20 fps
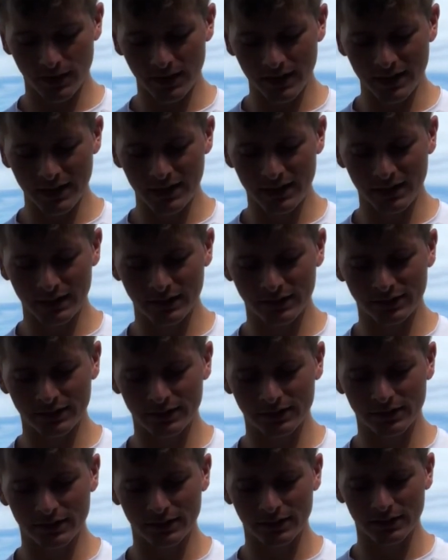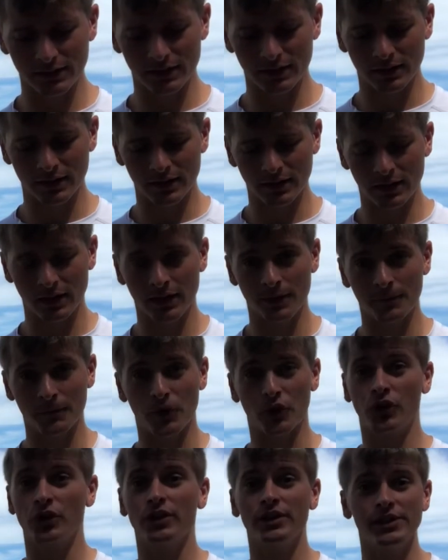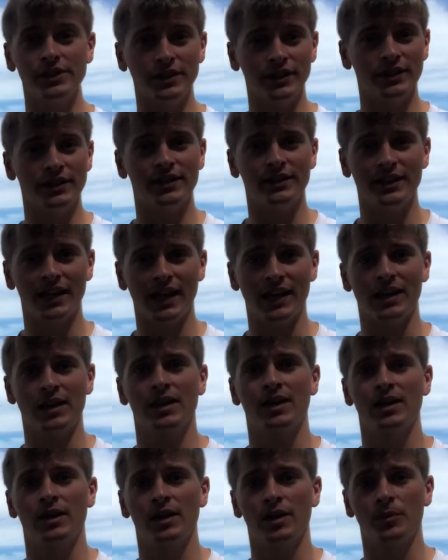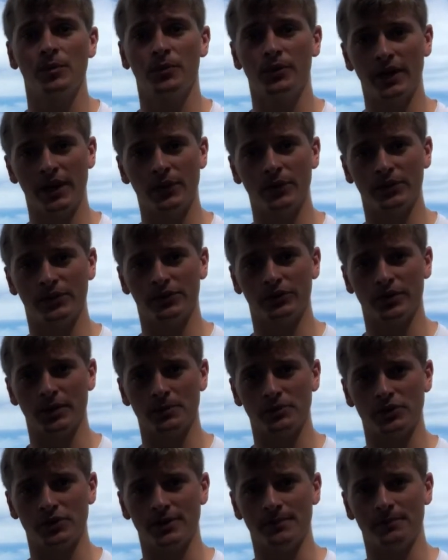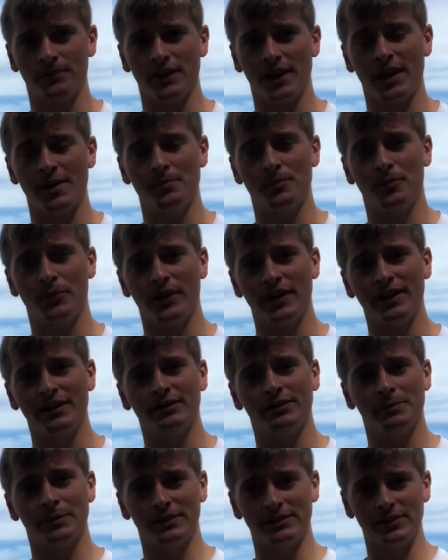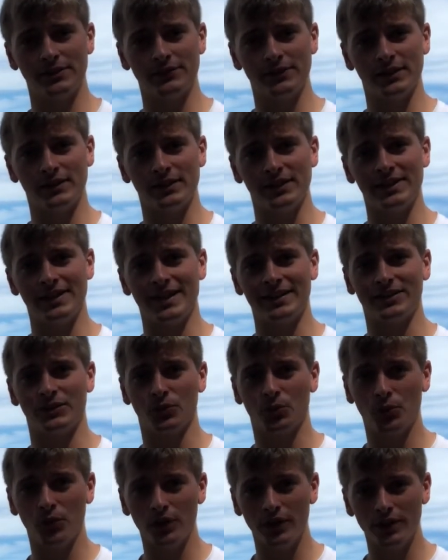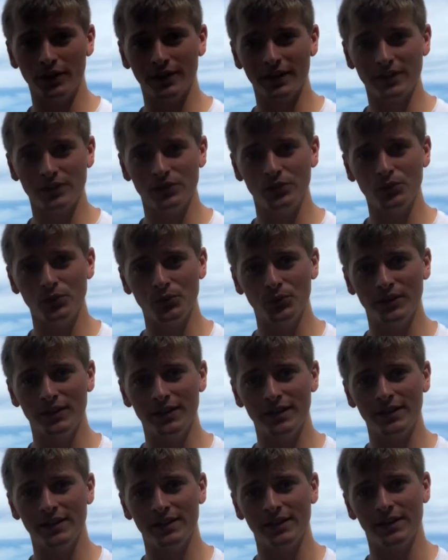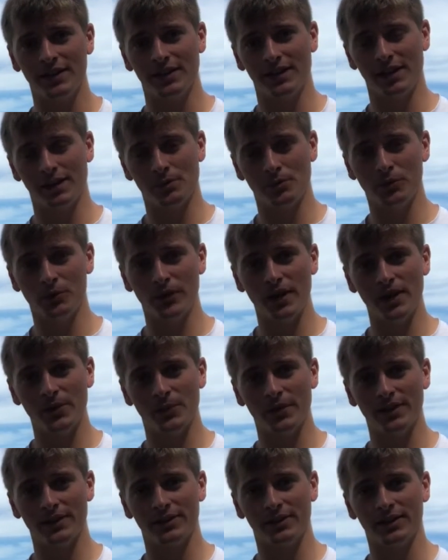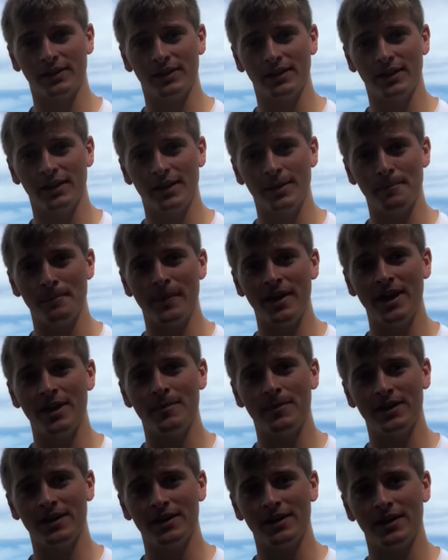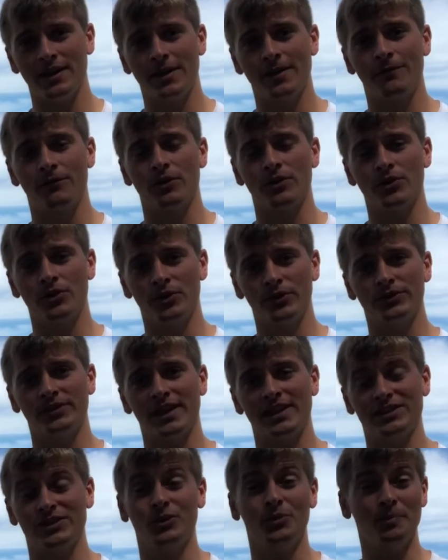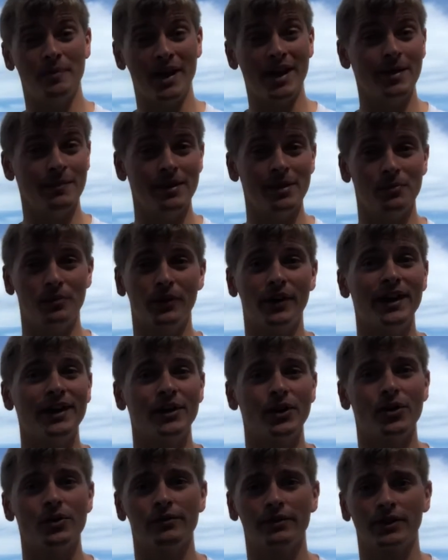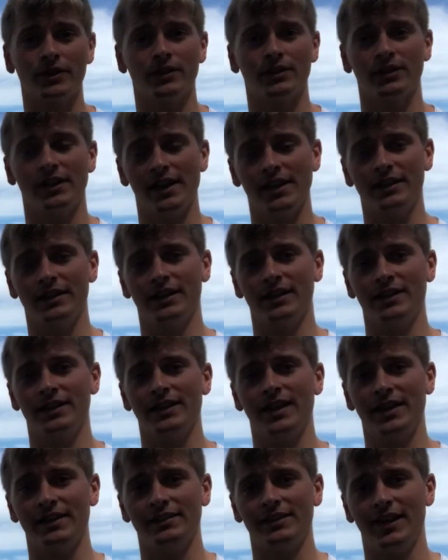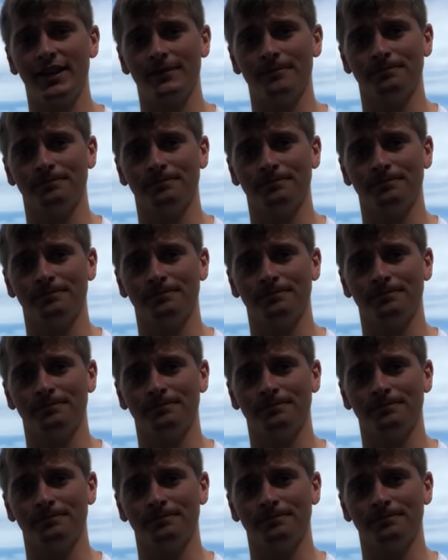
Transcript: is earlier in the day praying with Scripture, and praying specifically that the word that you read and pray with may be for those that you may be praying over later in that day.